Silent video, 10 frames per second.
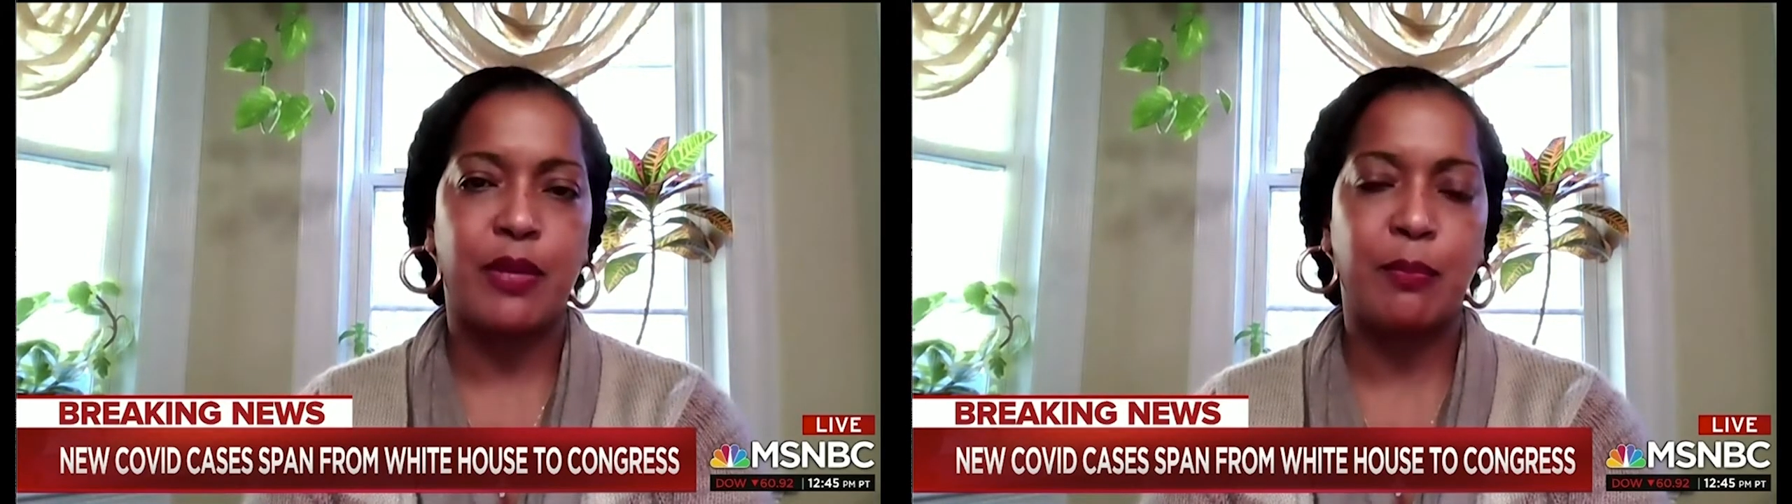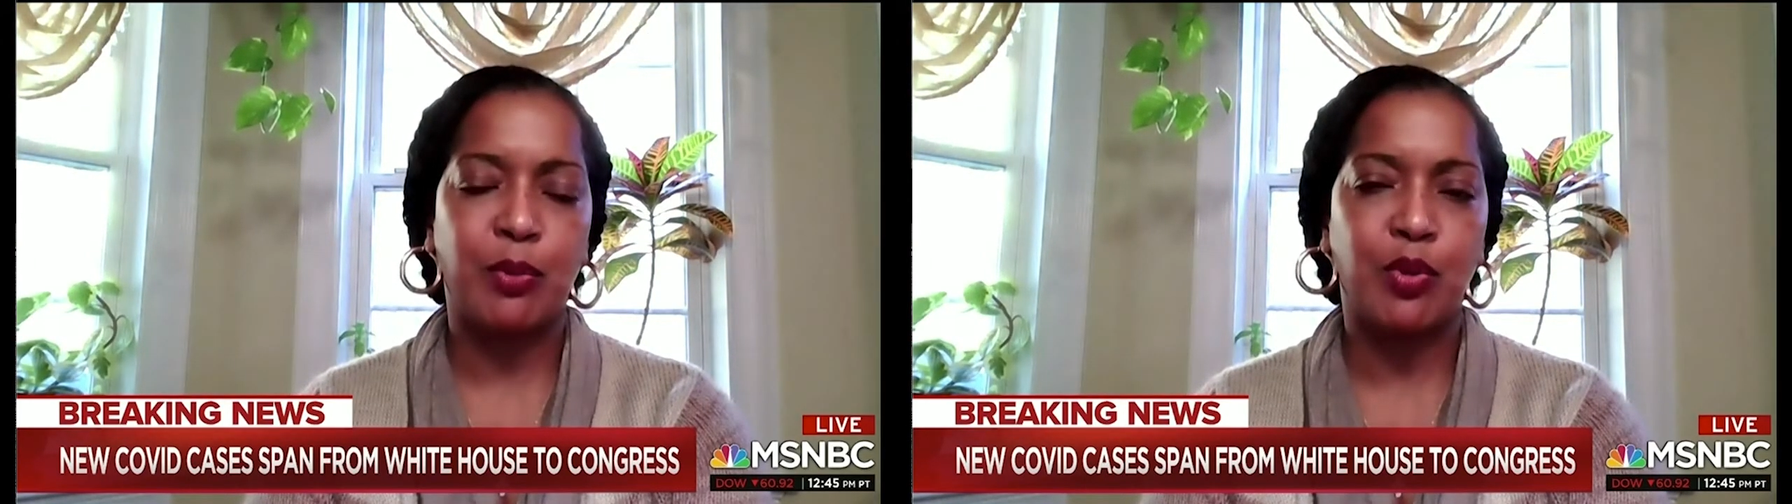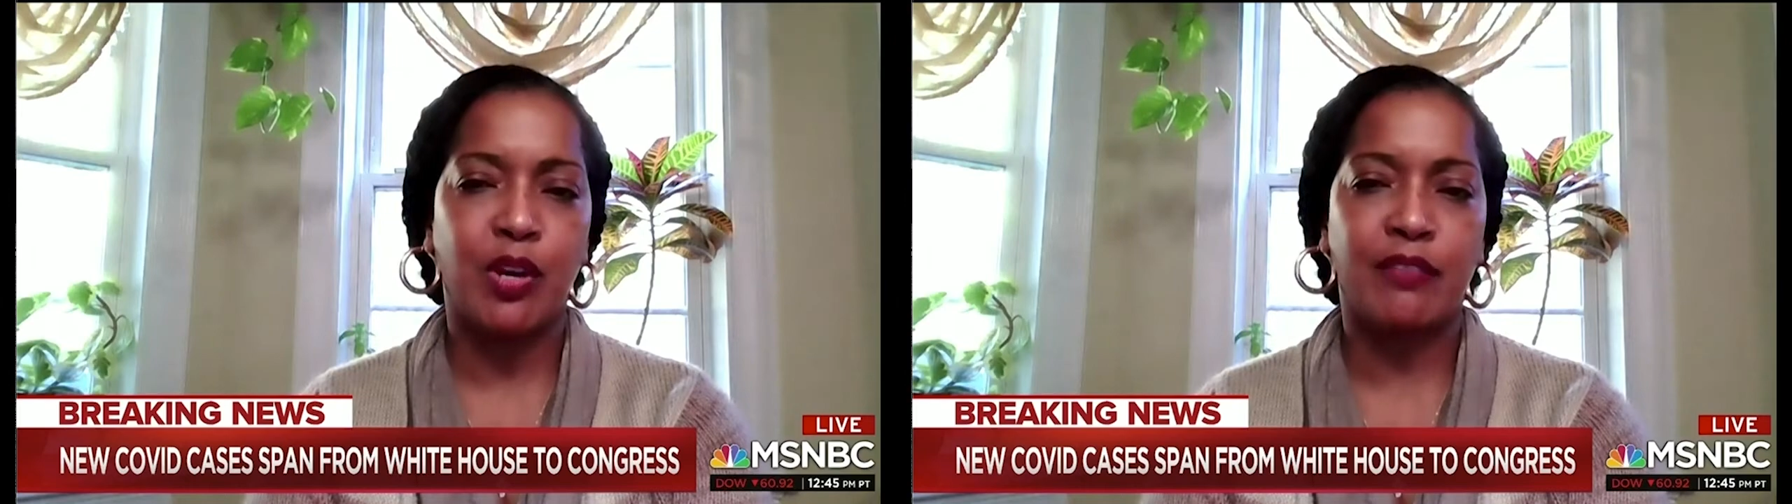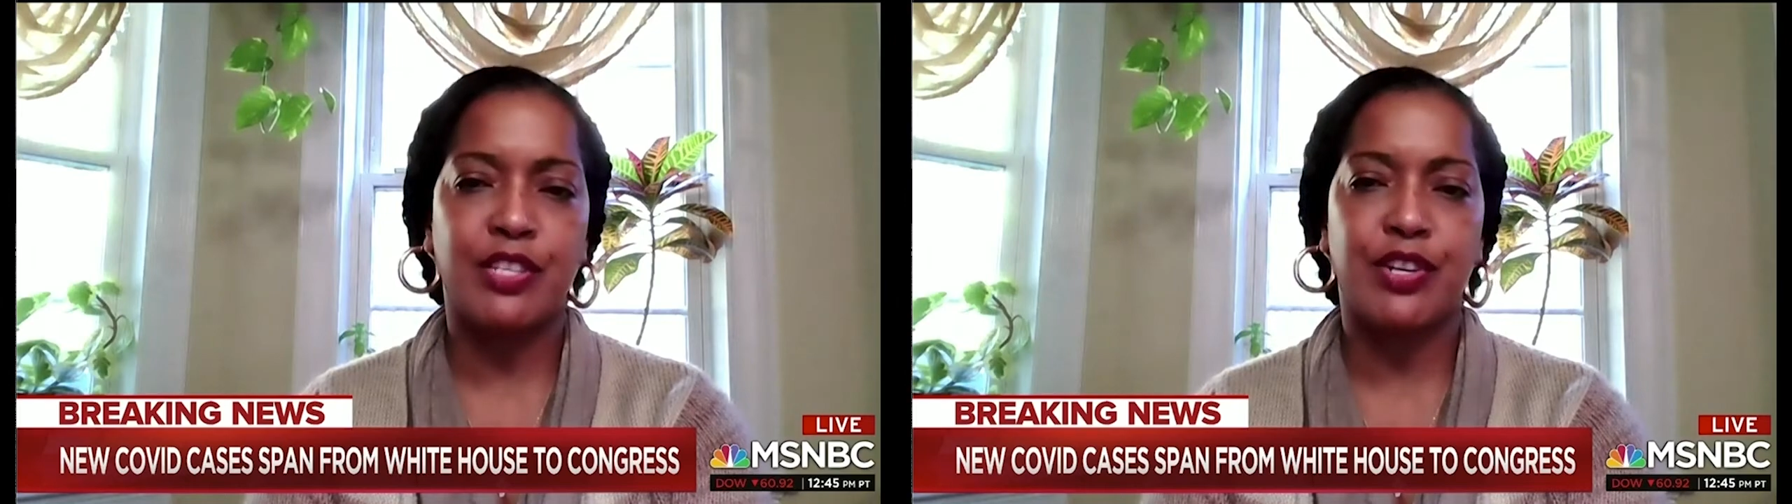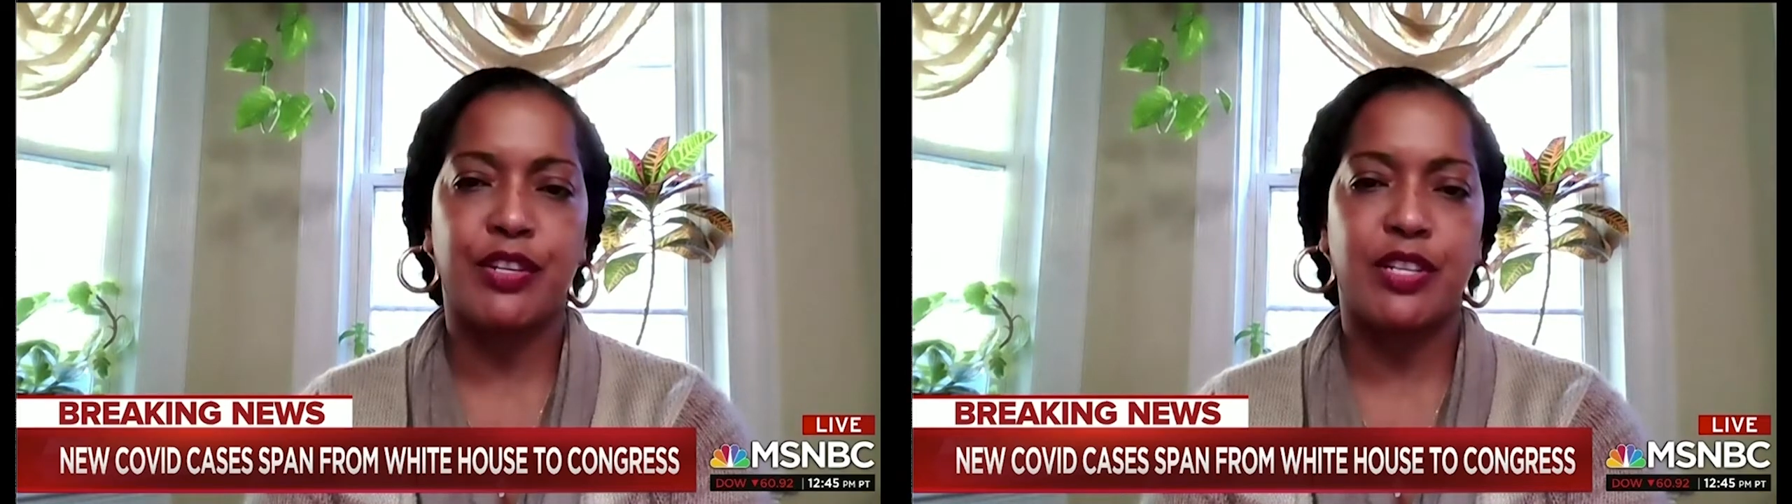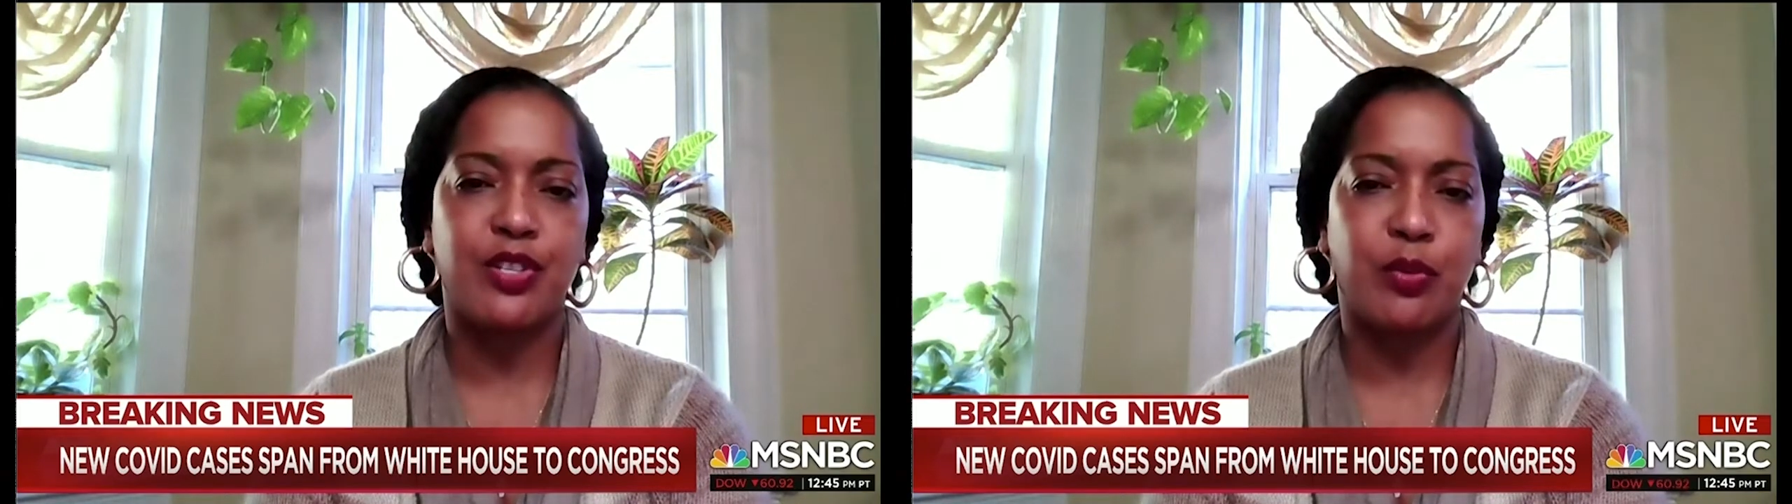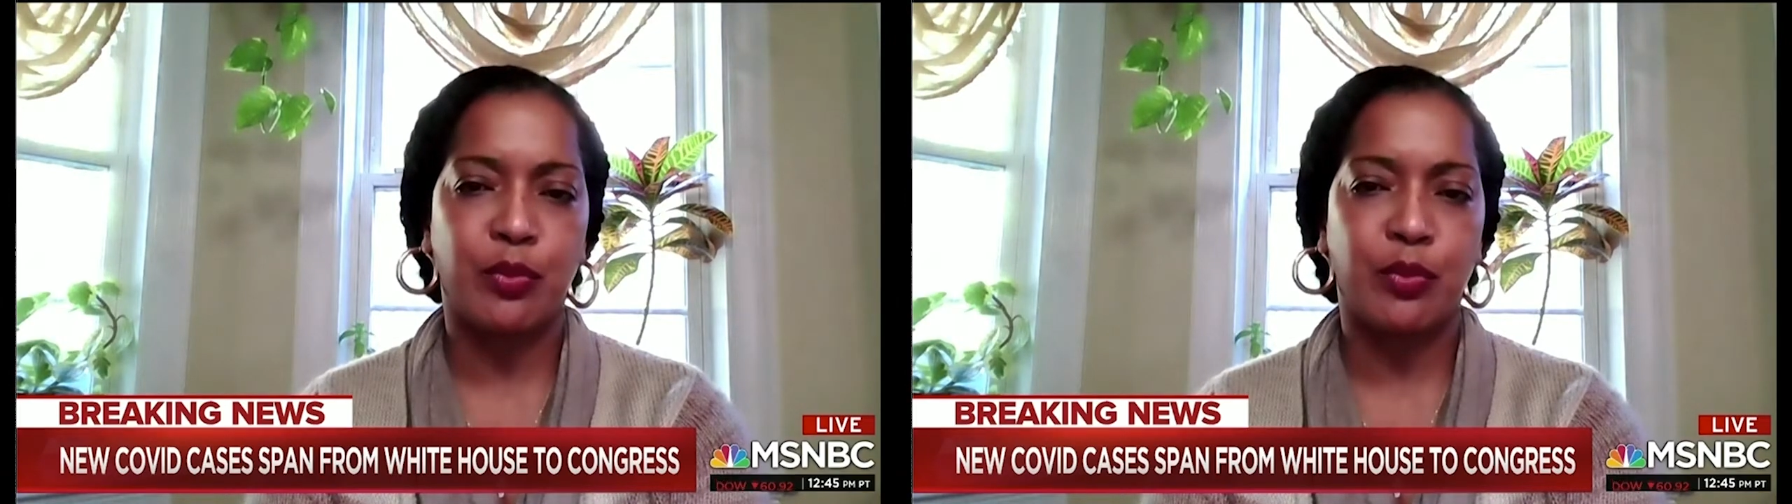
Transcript: people who are returning to